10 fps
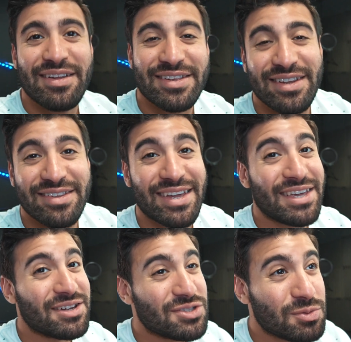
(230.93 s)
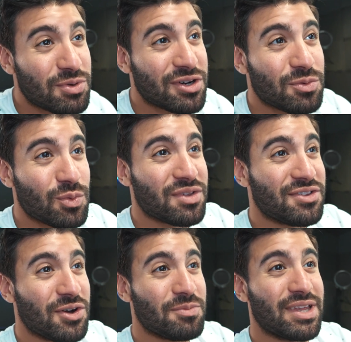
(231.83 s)
I was gonna say kill two birds with one
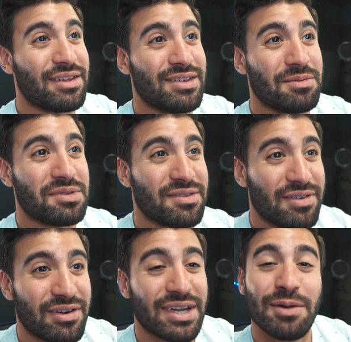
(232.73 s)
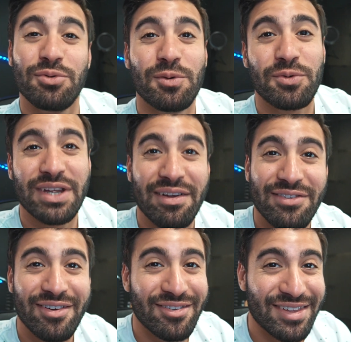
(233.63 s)
stone, but that seems very inappropriate
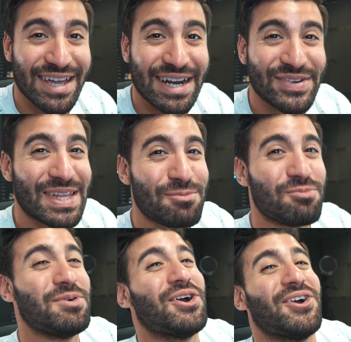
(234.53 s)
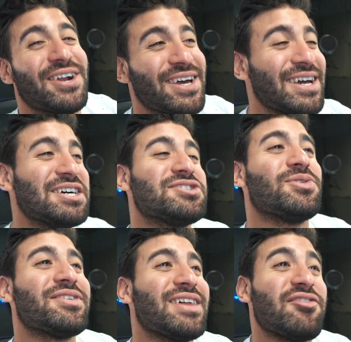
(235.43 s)
after I was just hanging out with that bird. So
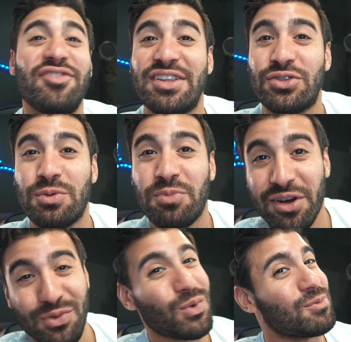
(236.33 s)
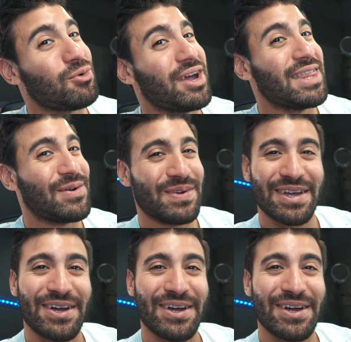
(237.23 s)
we'll say feed two birds with one bread. There we